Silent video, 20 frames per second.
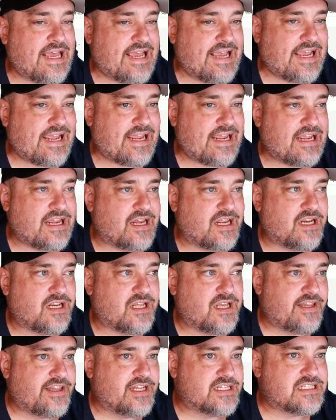and
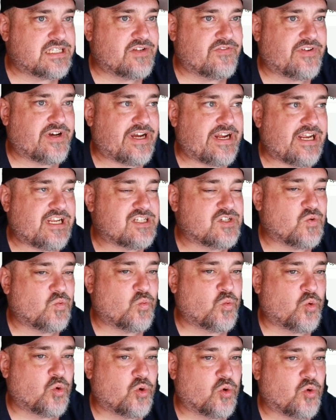this device
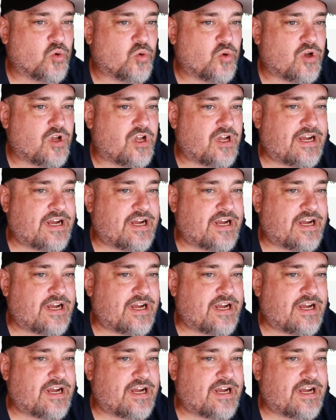will